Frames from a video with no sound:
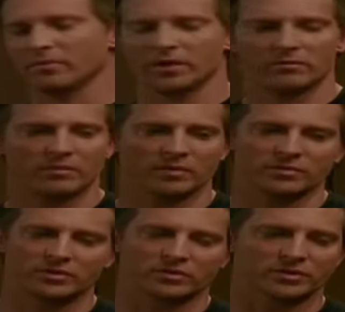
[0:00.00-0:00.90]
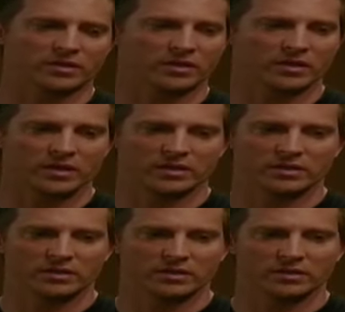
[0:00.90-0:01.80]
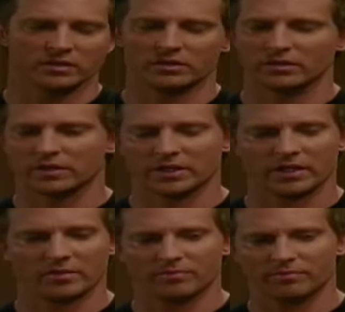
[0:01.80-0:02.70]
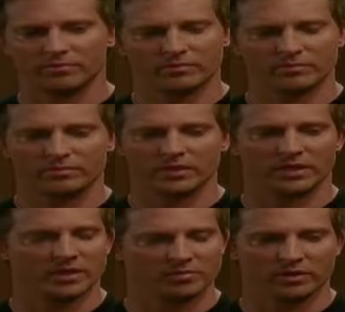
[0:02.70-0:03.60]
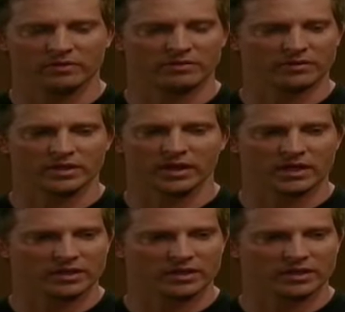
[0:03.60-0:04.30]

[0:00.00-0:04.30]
I'm so sorry. I can't believe I forgot.